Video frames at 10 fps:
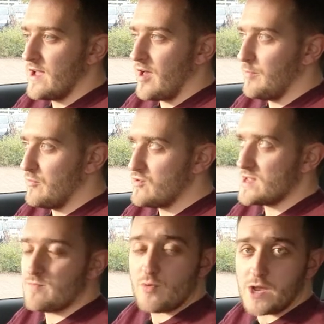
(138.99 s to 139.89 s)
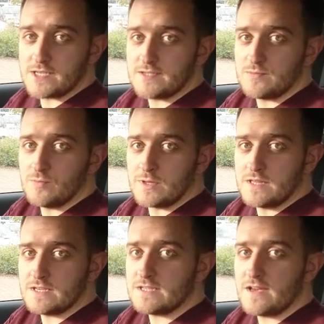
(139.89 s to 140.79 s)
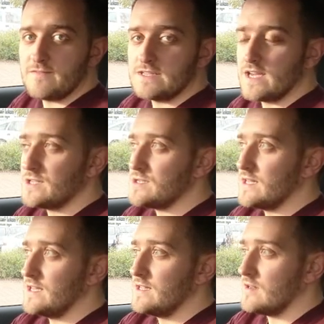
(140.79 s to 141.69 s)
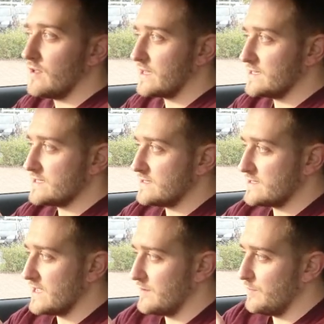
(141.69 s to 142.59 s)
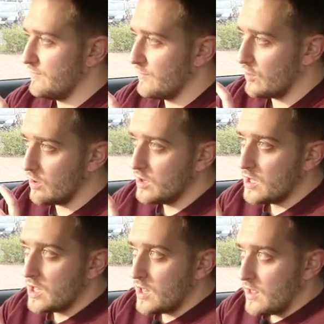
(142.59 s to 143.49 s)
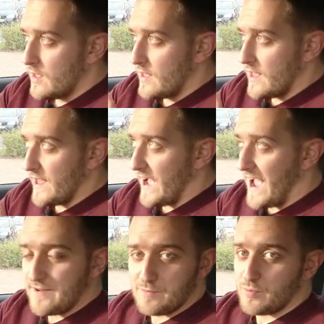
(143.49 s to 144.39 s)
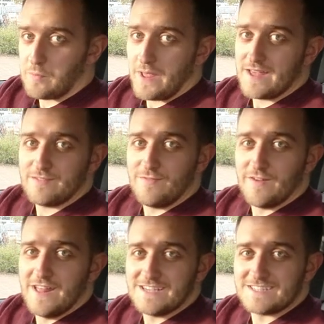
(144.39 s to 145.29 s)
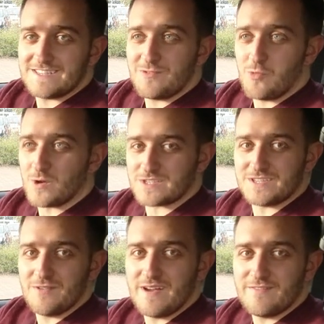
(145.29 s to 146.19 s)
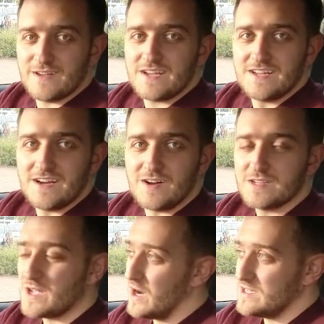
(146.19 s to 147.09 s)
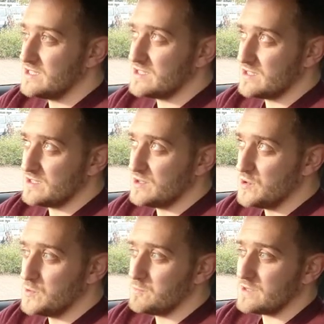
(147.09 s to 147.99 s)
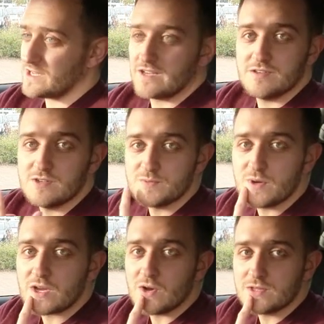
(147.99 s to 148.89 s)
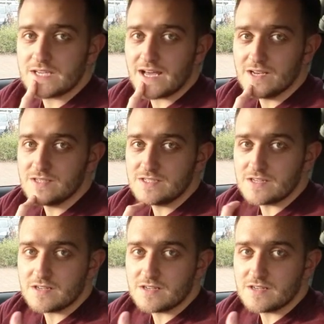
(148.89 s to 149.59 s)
I've been really impressed with this service, actually. Like I said before, I hadn't prepared for this whatsoever. I just assumed I could use my contactless.